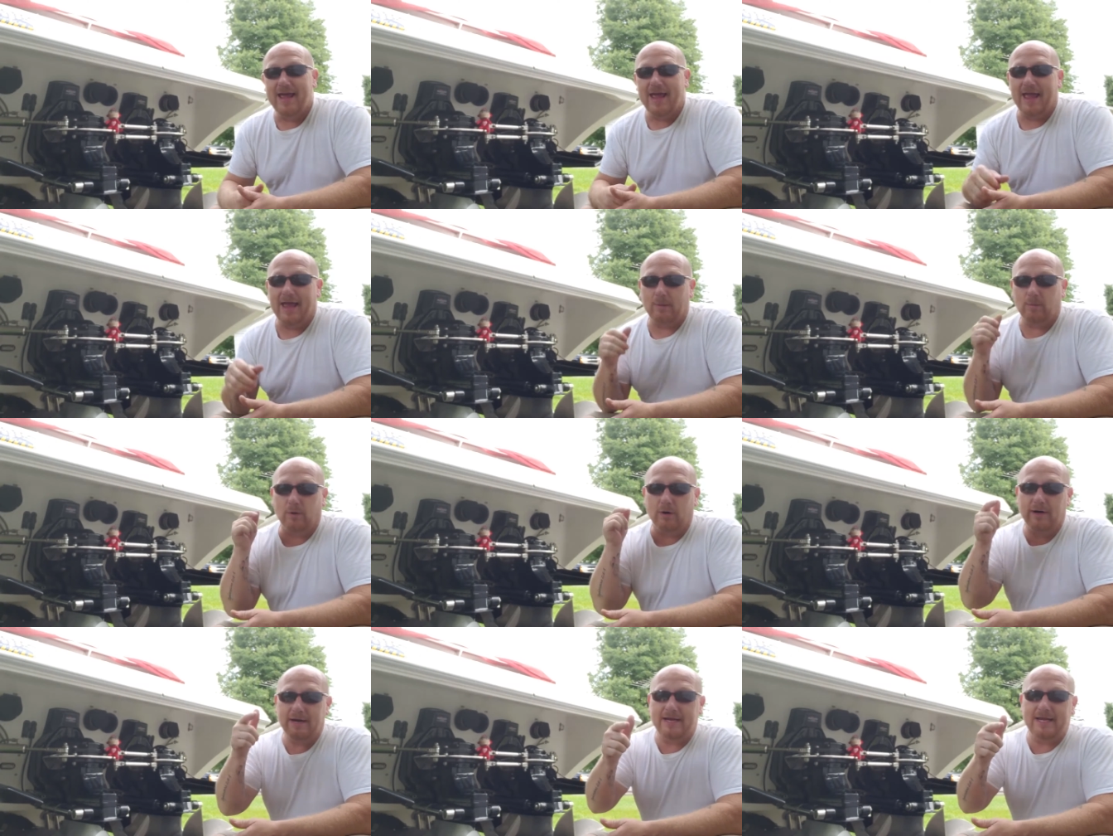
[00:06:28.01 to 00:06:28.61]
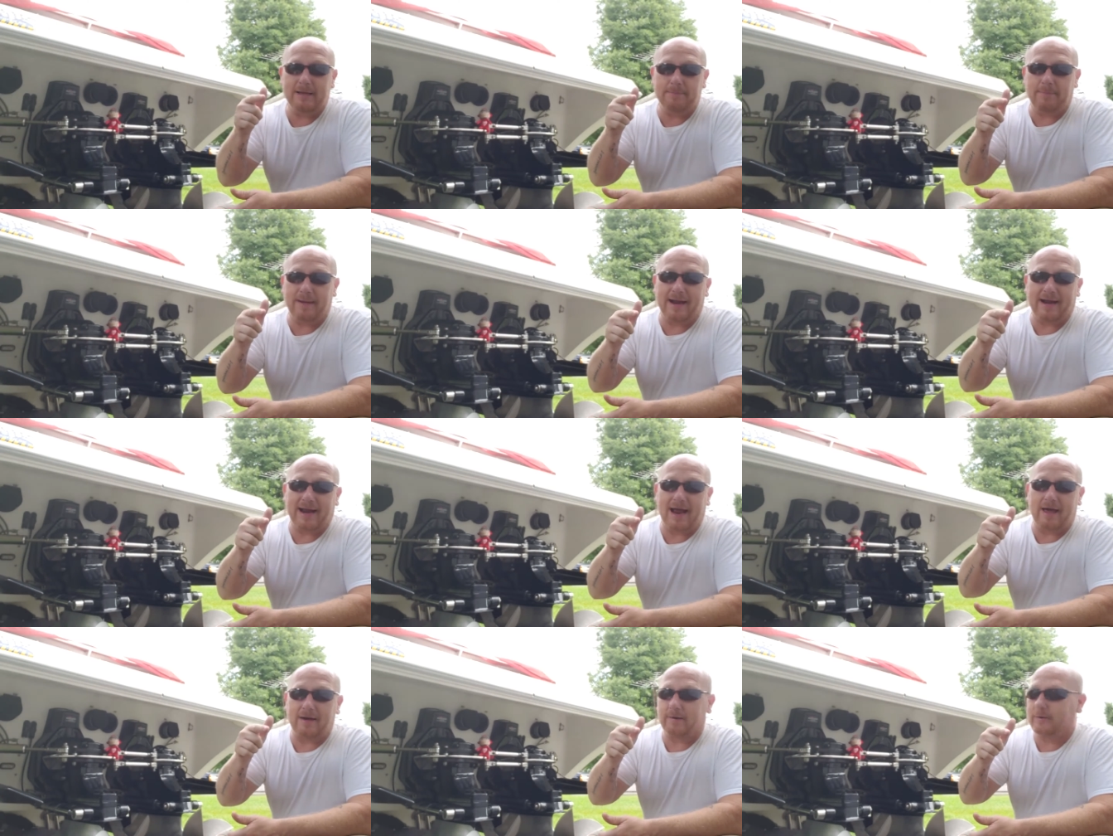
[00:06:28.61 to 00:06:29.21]
And we're going to get
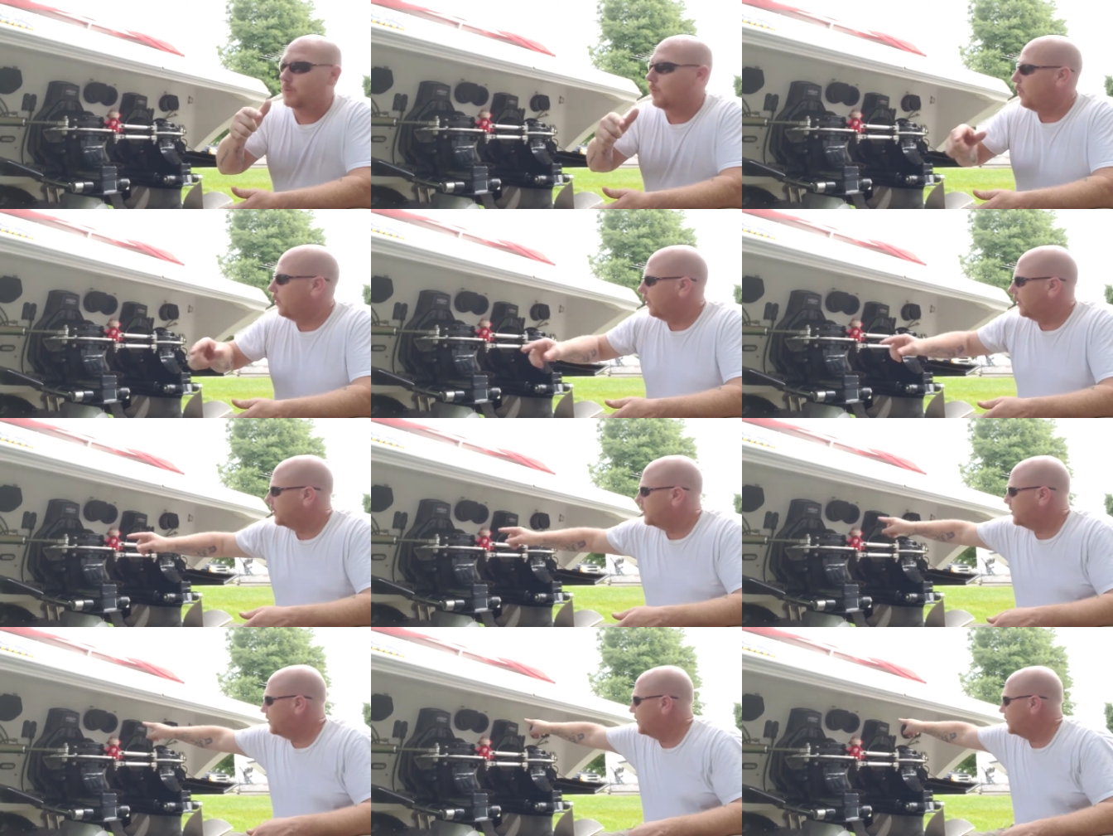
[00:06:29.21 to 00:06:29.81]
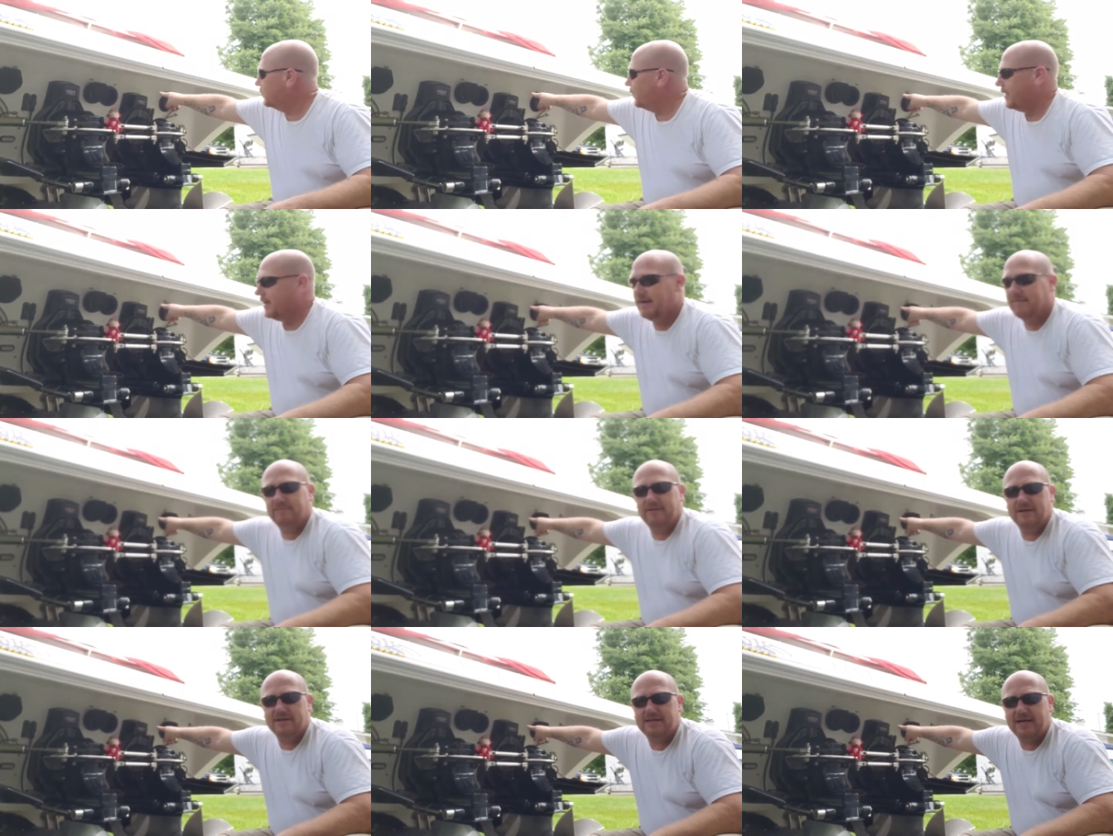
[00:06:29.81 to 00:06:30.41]
back out on the water as soon as we
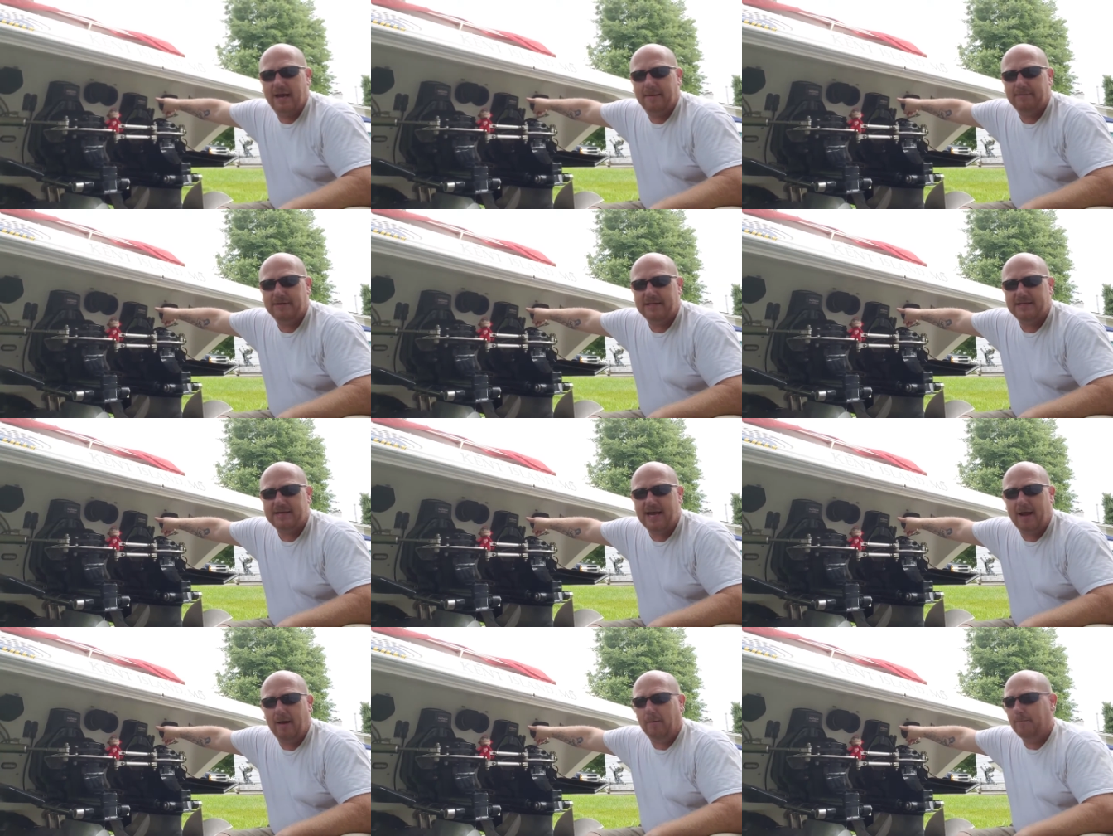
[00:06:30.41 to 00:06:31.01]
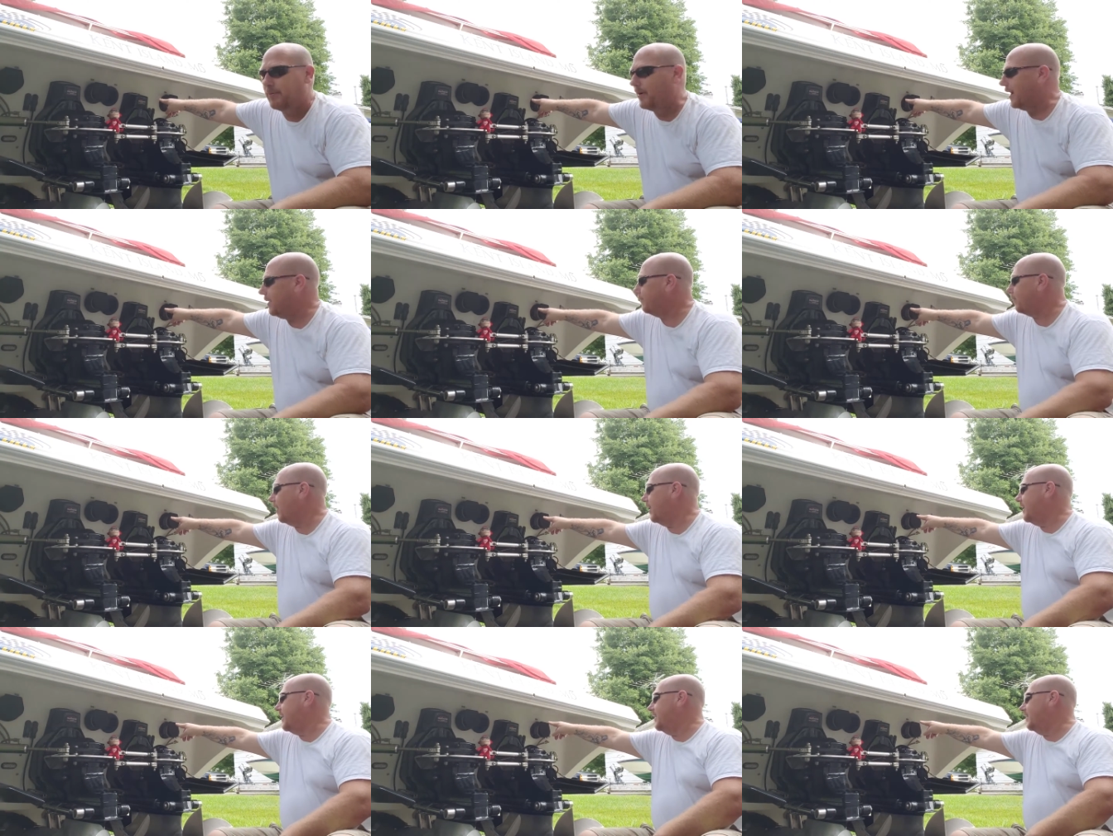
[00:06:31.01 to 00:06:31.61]
get this empty tailpipe
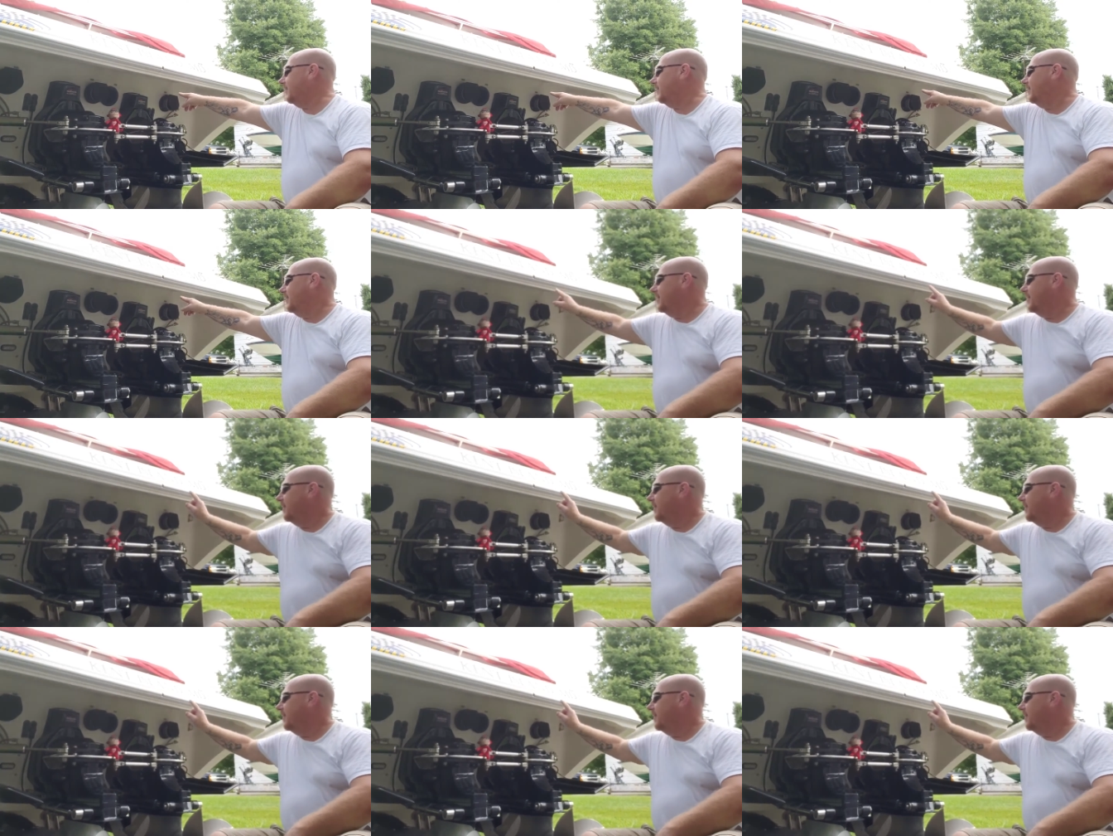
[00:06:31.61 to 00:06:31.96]
right here